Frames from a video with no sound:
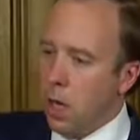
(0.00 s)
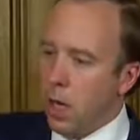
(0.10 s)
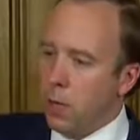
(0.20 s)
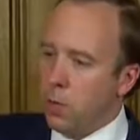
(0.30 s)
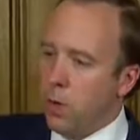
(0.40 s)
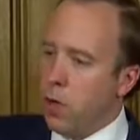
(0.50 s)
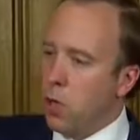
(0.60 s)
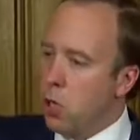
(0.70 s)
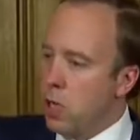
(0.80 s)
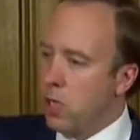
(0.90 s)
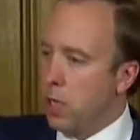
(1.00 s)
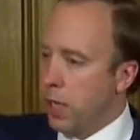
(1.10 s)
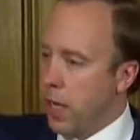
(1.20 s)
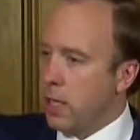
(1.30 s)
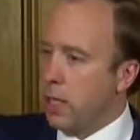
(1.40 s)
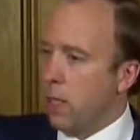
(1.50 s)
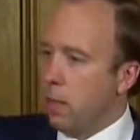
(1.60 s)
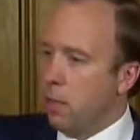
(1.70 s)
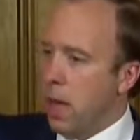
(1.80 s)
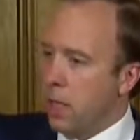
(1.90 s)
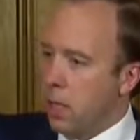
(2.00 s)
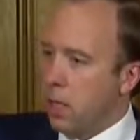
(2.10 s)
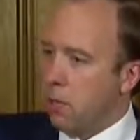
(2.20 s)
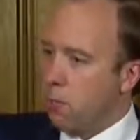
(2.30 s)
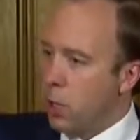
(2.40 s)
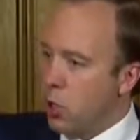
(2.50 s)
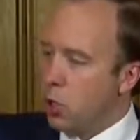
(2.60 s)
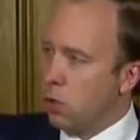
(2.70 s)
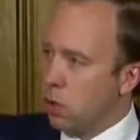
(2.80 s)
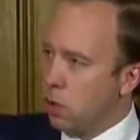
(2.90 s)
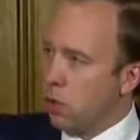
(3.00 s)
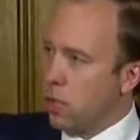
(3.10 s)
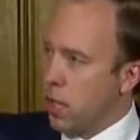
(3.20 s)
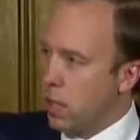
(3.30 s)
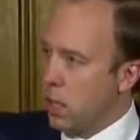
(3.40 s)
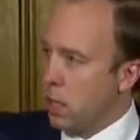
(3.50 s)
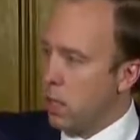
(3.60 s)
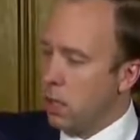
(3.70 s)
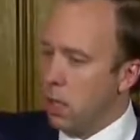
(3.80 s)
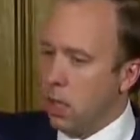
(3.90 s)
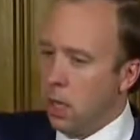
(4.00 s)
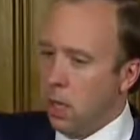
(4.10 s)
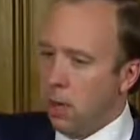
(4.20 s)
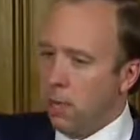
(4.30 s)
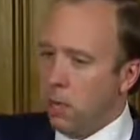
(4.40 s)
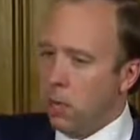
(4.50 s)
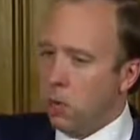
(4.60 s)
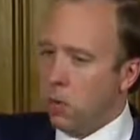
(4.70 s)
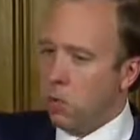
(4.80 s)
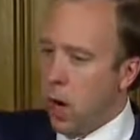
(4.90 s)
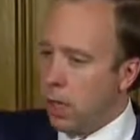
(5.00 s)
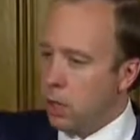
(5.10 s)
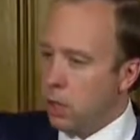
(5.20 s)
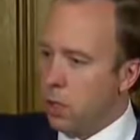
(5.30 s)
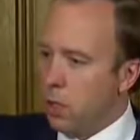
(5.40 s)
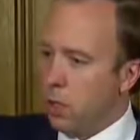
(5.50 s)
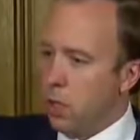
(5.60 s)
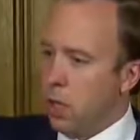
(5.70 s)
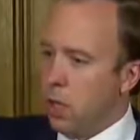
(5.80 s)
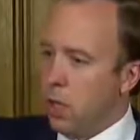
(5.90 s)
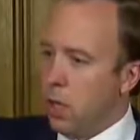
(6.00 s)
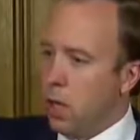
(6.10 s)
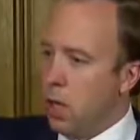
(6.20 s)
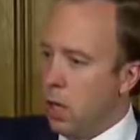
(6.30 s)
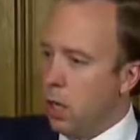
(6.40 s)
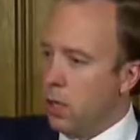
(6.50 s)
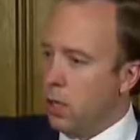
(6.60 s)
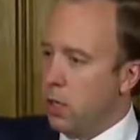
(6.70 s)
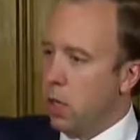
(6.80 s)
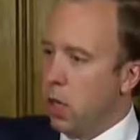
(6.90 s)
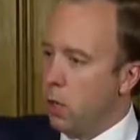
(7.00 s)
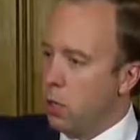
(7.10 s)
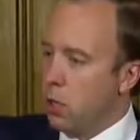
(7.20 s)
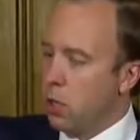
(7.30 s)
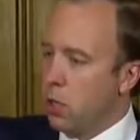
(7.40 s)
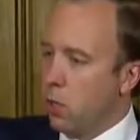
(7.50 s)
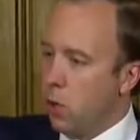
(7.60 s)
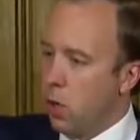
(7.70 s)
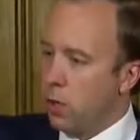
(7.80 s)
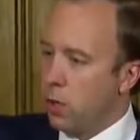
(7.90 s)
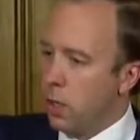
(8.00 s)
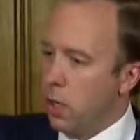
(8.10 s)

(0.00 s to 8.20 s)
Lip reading: And we're increasingly getting better regional data. You're right that the R is closer to one